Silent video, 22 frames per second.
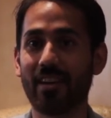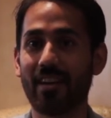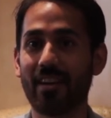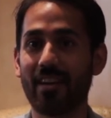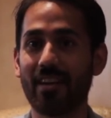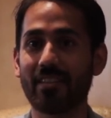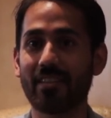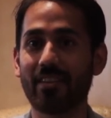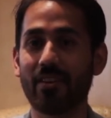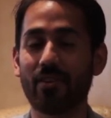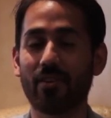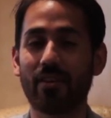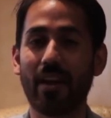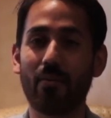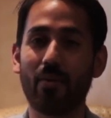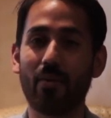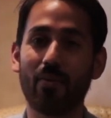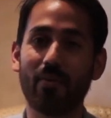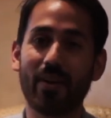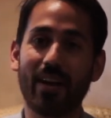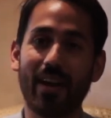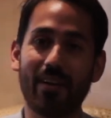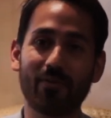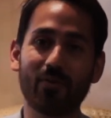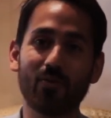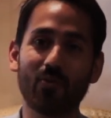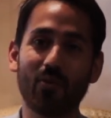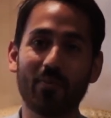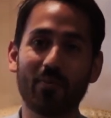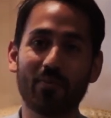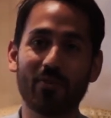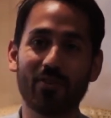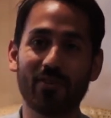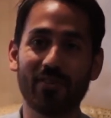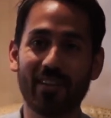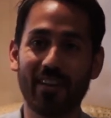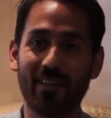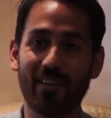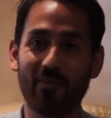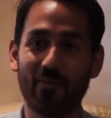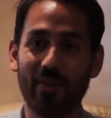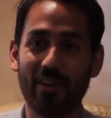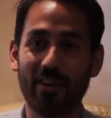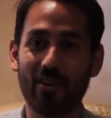And I said, okay, well, we have two options.
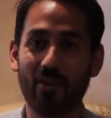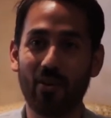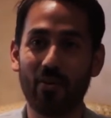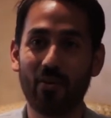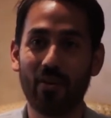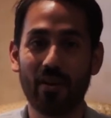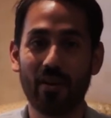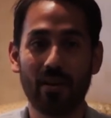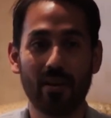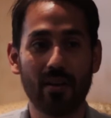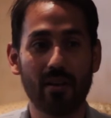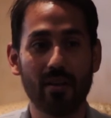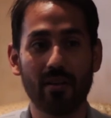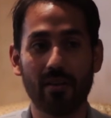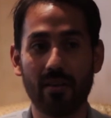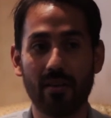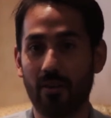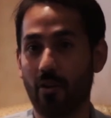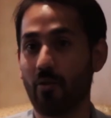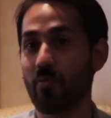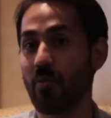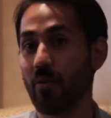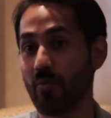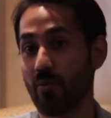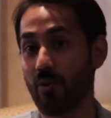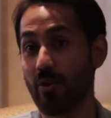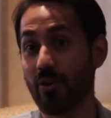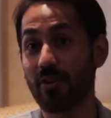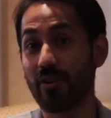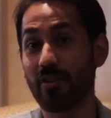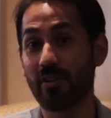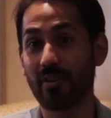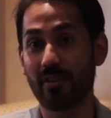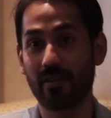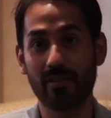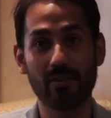Either we go the normal route,